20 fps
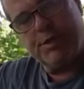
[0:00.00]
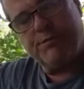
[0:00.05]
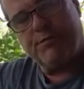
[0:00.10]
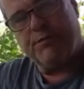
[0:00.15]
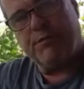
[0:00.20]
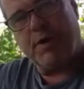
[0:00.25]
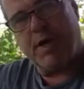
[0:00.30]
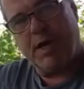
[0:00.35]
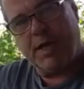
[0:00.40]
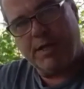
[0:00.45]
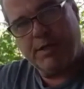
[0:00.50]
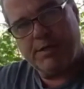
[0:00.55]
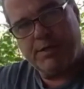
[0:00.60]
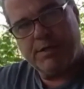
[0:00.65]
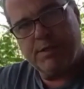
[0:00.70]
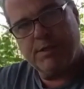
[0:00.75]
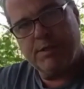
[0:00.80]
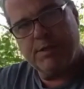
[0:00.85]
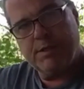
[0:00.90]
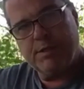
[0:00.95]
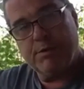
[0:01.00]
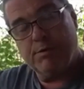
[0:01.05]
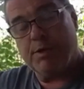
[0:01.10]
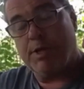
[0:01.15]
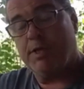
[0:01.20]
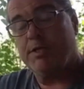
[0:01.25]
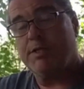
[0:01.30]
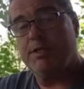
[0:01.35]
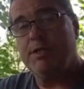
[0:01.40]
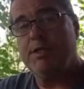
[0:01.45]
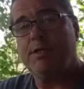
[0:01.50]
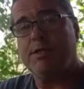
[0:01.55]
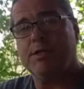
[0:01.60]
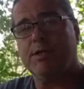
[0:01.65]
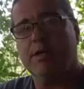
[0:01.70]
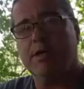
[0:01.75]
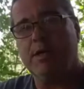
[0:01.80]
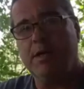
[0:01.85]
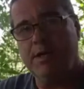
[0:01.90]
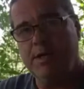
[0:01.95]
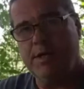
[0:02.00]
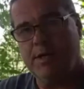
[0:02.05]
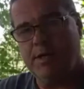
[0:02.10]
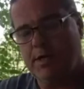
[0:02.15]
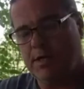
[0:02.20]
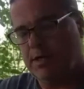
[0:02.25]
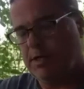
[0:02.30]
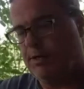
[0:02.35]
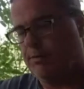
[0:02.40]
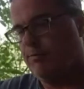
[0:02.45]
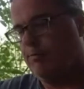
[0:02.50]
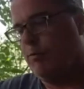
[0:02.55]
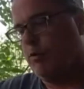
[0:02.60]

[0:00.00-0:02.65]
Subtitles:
the fight. You can see it clearly.